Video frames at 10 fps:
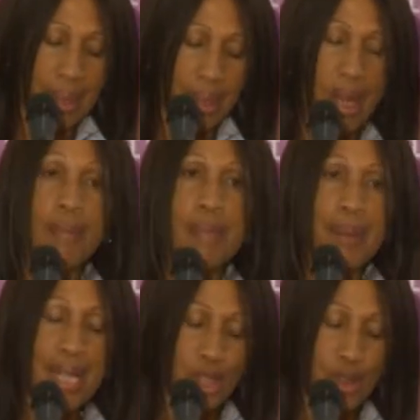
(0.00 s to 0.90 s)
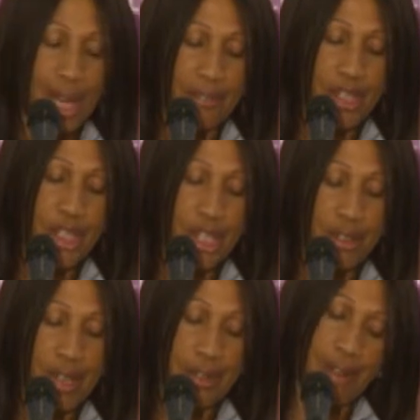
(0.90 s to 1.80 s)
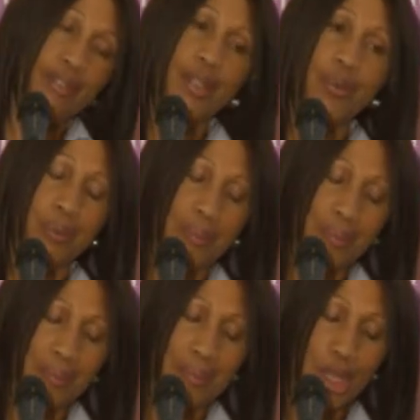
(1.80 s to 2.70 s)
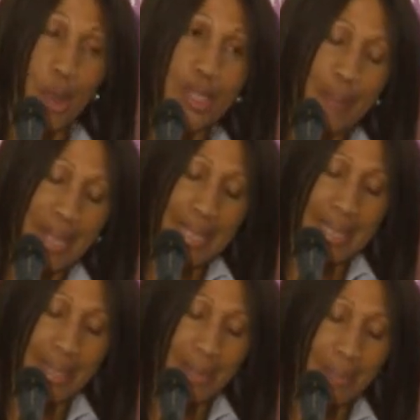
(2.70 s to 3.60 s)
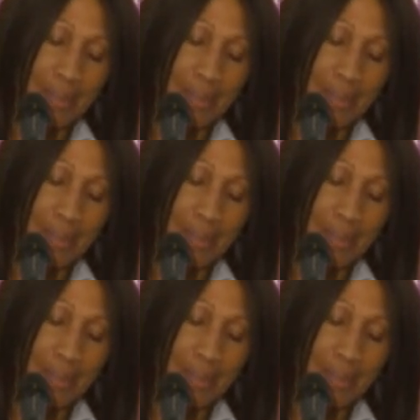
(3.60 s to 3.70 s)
Commonplace, you have to generate revenue. Sounds basic.